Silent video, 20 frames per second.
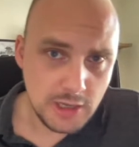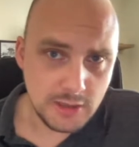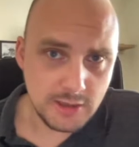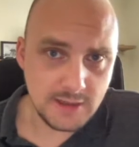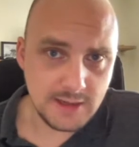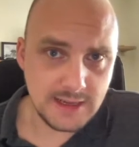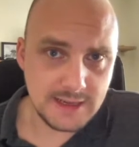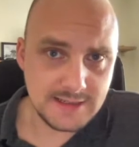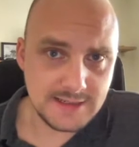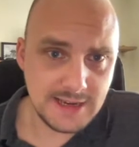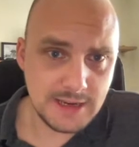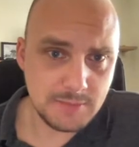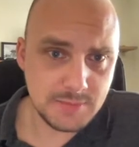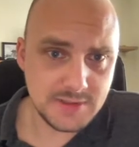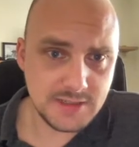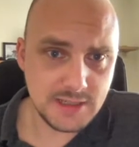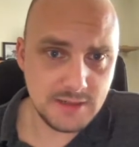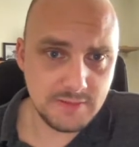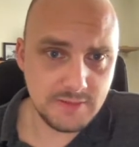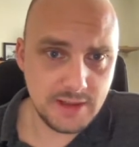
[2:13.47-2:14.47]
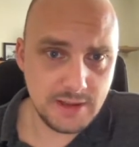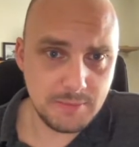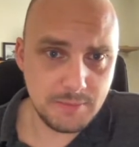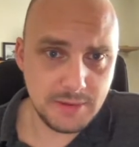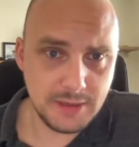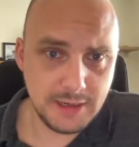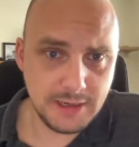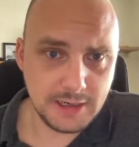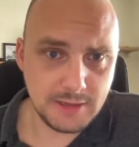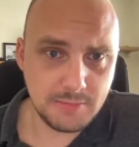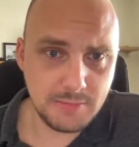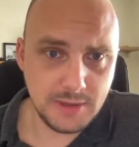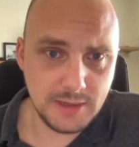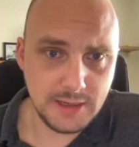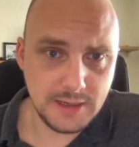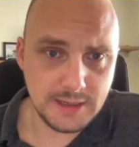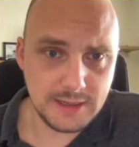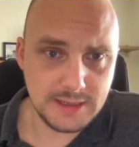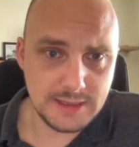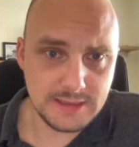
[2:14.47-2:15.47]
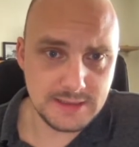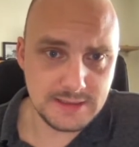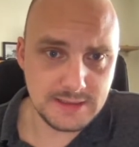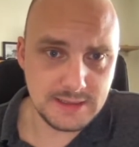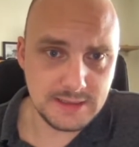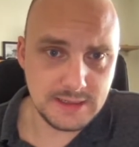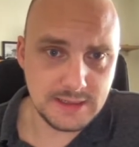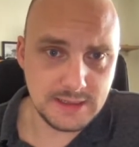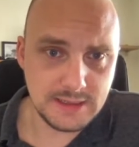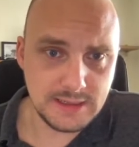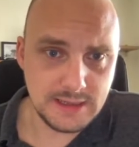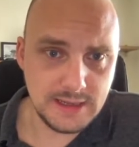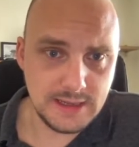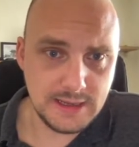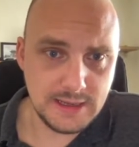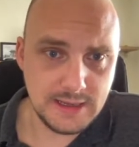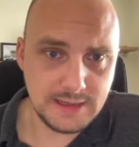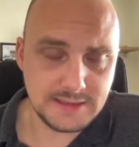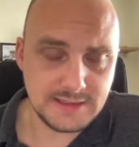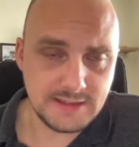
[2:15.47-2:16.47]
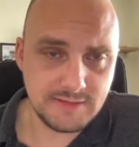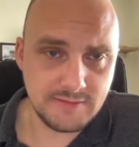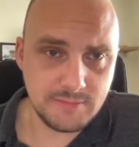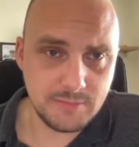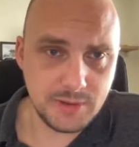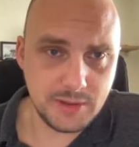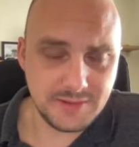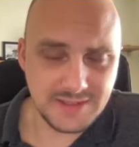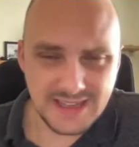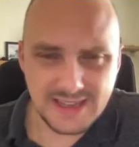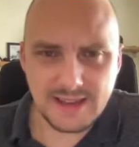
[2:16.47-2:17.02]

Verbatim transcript: you can get ten percent of that back by getting uh, seven pounds.